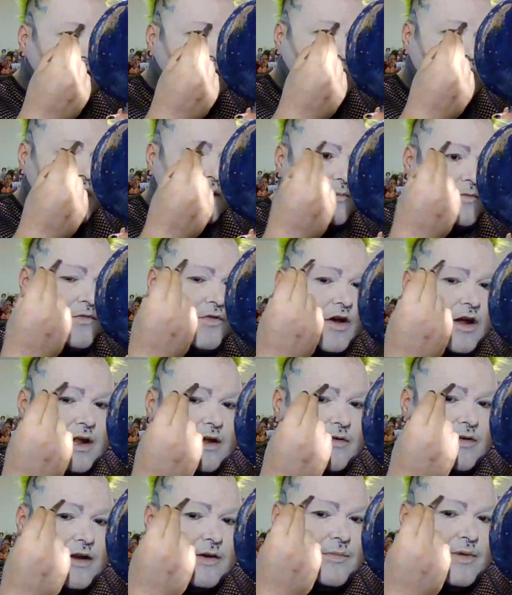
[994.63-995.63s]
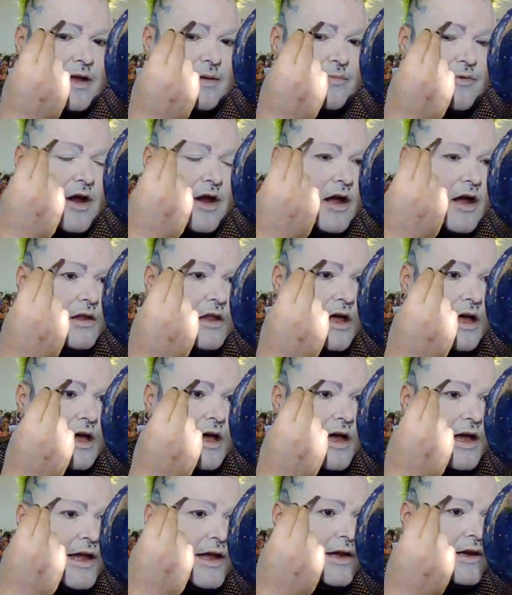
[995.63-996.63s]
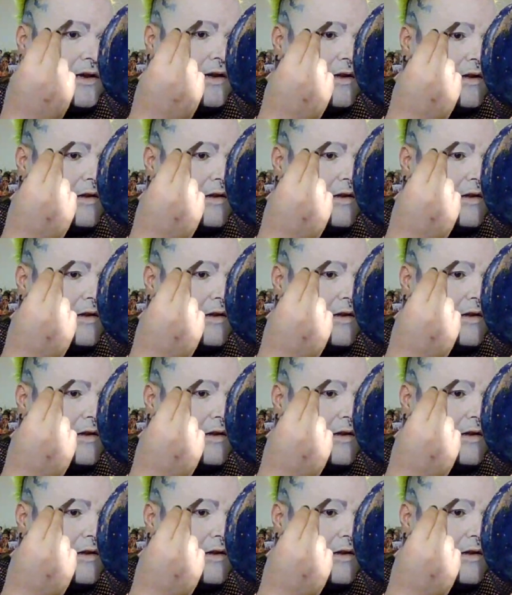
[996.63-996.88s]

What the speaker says: I'm following my brow line.